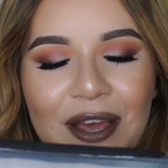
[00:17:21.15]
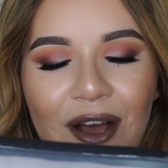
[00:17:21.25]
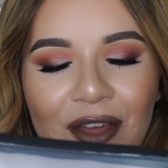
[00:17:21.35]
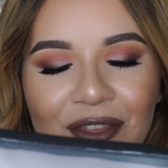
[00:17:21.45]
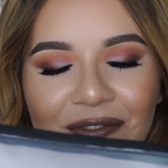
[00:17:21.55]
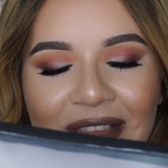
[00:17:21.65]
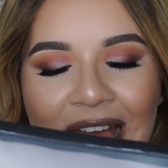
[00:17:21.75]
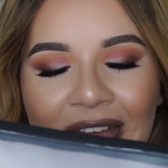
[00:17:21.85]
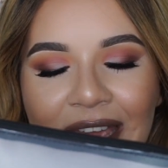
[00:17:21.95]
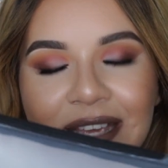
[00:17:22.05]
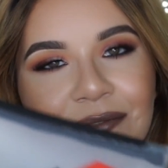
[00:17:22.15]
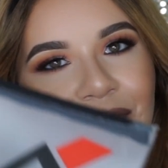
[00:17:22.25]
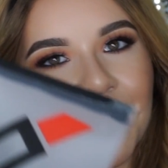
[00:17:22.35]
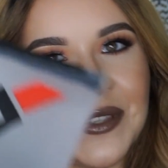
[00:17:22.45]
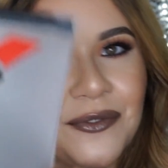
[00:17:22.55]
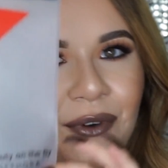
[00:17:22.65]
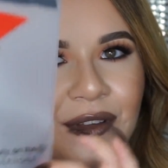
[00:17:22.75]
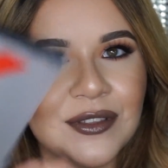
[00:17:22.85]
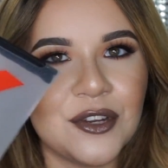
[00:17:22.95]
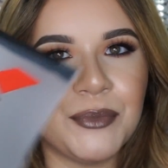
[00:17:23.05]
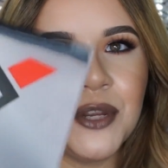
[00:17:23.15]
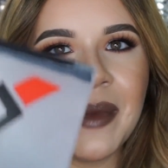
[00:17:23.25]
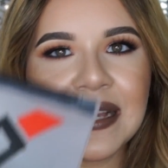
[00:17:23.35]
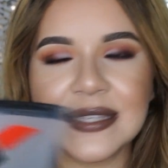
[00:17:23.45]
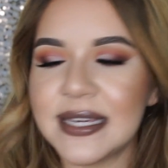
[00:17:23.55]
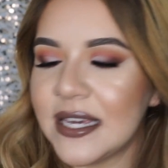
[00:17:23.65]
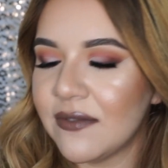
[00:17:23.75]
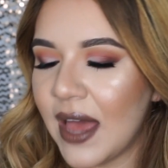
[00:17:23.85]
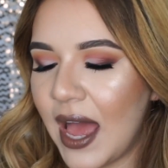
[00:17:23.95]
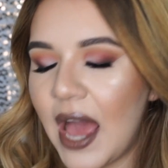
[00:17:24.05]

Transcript: on the fly from Sephora, the little beauty bags they give.